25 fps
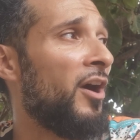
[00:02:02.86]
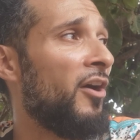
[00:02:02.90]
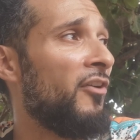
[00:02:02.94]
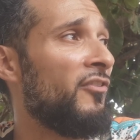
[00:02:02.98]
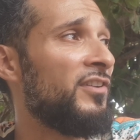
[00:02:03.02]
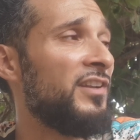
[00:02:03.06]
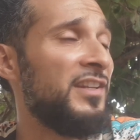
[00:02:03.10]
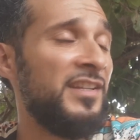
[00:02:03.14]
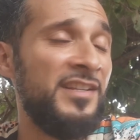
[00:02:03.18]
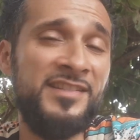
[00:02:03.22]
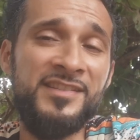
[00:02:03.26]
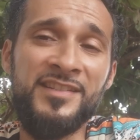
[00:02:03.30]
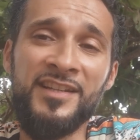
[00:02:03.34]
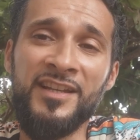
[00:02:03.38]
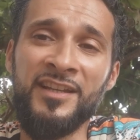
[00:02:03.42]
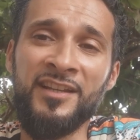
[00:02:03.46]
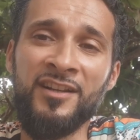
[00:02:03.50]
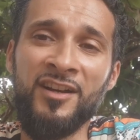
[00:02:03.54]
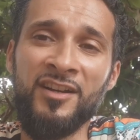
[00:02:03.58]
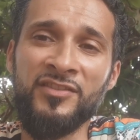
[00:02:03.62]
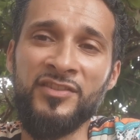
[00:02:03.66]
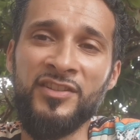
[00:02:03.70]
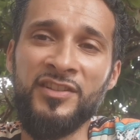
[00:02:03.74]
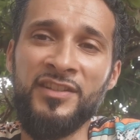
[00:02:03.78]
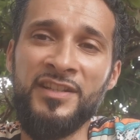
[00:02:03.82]
currently
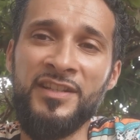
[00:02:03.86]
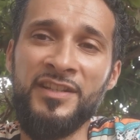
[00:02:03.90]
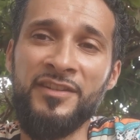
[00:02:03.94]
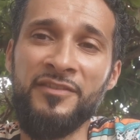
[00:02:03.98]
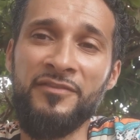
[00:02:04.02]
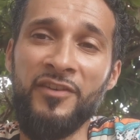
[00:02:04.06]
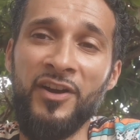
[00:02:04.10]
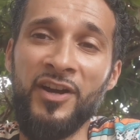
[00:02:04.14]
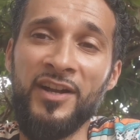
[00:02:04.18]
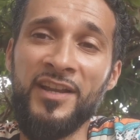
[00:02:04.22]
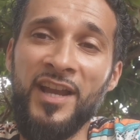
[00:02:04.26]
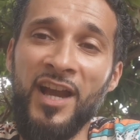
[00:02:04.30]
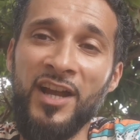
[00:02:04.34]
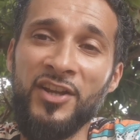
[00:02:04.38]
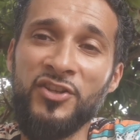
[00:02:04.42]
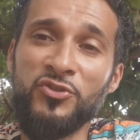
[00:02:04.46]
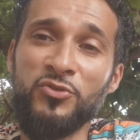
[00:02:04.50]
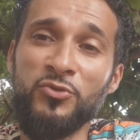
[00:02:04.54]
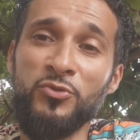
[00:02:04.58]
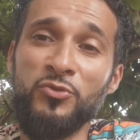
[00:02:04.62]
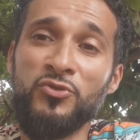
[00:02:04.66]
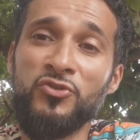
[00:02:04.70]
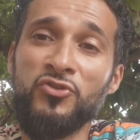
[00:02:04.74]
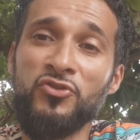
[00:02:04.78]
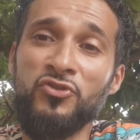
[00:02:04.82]
sitting underneath a
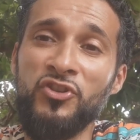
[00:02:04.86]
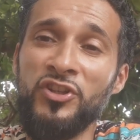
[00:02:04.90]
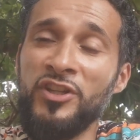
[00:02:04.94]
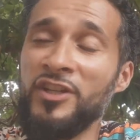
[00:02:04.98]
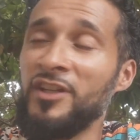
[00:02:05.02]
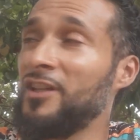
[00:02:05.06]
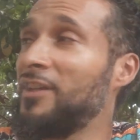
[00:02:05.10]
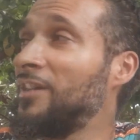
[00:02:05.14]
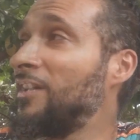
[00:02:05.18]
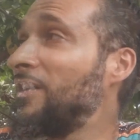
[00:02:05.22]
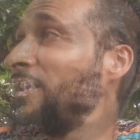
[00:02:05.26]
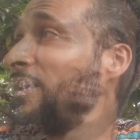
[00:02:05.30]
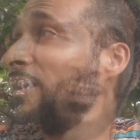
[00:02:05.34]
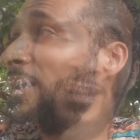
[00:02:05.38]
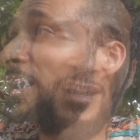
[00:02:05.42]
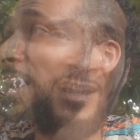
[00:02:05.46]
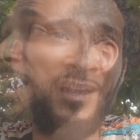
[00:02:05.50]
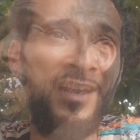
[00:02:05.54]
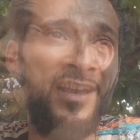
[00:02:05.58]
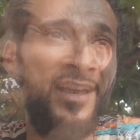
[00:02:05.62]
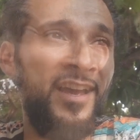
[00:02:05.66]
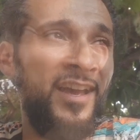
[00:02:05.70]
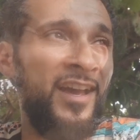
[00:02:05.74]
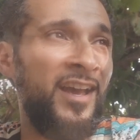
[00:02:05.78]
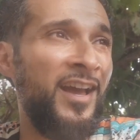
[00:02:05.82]
cashew tree,
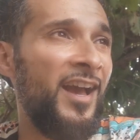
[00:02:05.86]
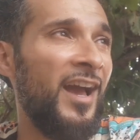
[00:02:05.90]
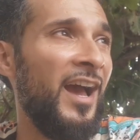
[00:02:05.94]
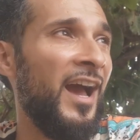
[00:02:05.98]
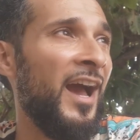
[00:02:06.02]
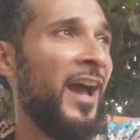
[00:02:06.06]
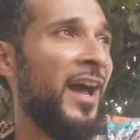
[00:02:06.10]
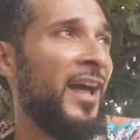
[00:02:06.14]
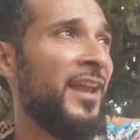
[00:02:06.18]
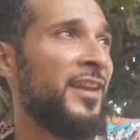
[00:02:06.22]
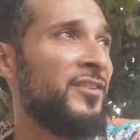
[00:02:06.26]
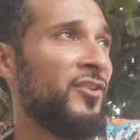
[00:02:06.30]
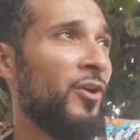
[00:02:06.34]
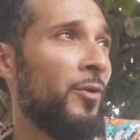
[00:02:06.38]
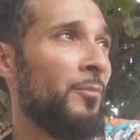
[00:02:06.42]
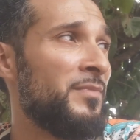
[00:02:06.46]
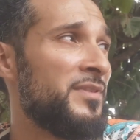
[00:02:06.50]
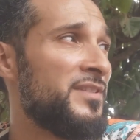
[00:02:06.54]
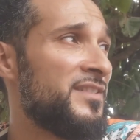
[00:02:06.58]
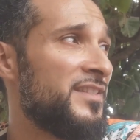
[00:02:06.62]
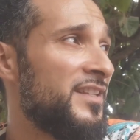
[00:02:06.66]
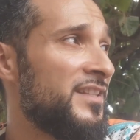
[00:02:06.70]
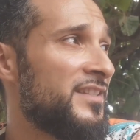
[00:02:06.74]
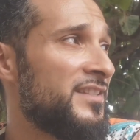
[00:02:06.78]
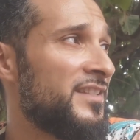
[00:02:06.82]
and I'm
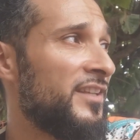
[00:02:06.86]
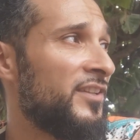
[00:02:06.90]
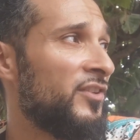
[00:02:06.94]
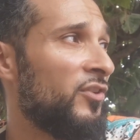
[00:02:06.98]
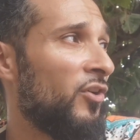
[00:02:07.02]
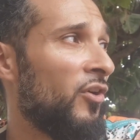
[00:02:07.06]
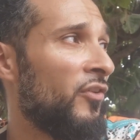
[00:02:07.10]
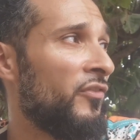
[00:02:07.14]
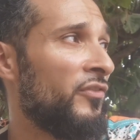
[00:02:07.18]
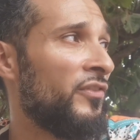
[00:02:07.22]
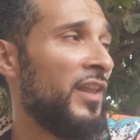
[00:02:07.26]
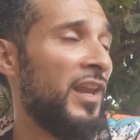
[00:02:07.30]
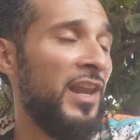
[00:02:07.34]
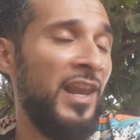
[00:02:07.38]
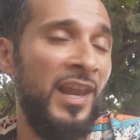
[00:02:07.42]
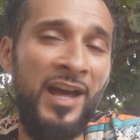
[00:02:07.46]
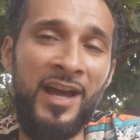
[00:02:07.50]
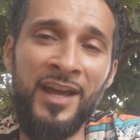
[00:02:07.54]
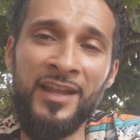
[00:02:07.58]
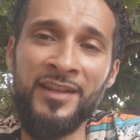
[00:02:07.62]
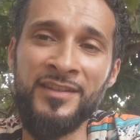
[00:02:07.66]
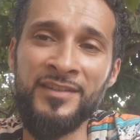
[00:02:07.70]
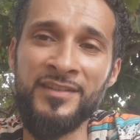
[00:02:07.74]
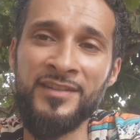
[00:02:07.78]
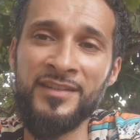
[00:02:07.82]
sitting on the
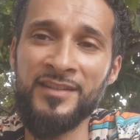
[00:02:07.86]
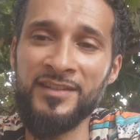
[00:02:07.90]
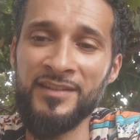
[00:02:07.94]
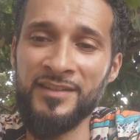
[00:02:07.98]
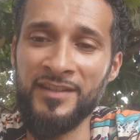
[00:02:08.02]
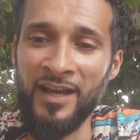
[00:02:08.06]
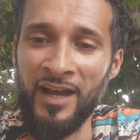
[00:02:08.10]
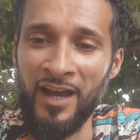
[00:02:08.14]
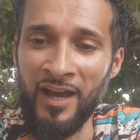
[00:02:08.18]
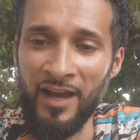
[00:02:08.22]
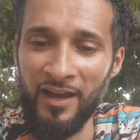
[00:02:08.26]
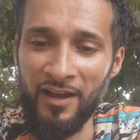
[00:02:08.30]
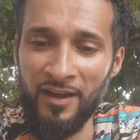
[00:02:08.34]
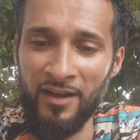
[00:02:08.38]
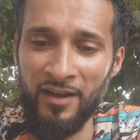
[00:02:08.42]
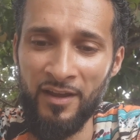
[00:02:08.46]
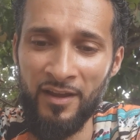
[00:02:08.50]
land that